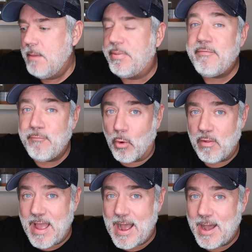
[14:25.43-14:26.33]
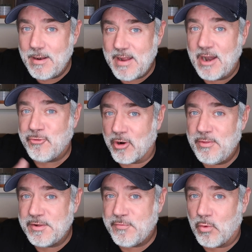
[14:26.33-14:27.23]
Before that and
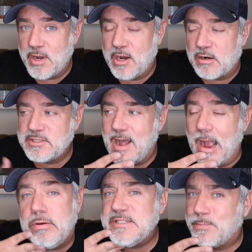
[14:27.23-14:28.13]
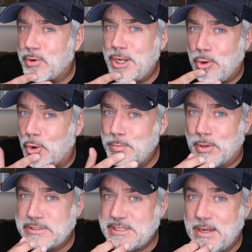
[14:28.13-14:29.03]
during those four years, I was a pretty cold
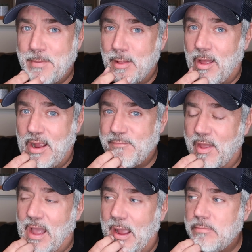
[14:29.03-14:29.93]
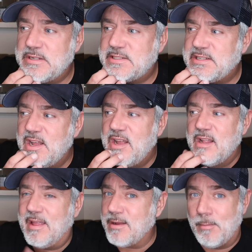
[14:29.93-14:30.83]
person in my life. Like I was...
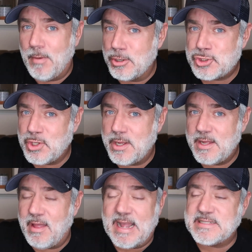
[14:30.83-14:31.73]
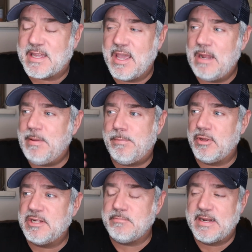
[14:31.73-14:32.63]
Like emotionally, like as a kid,
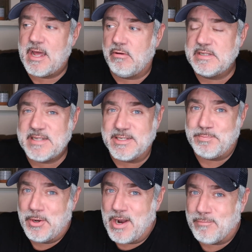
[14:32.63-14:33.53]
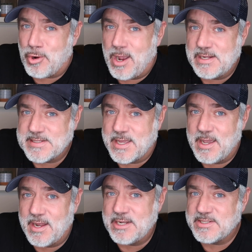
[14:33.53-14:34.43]
people, use, my dad always says, Peter never cried as a
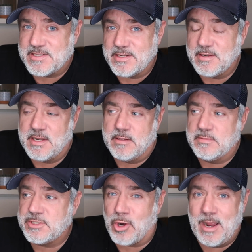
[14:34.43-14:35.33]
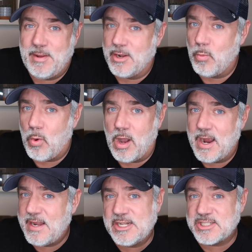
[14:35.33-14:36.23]
kid. He just didn't. He didn't scream. He didn't
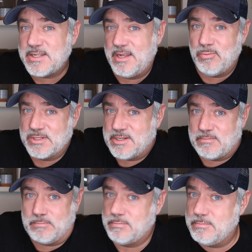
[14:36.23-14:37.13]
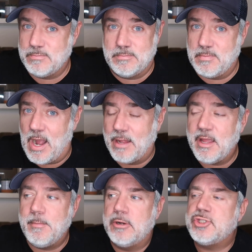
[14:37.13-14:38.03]
whine. He just, he wasn't
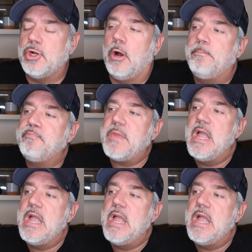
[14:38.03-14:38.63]
highly emotional.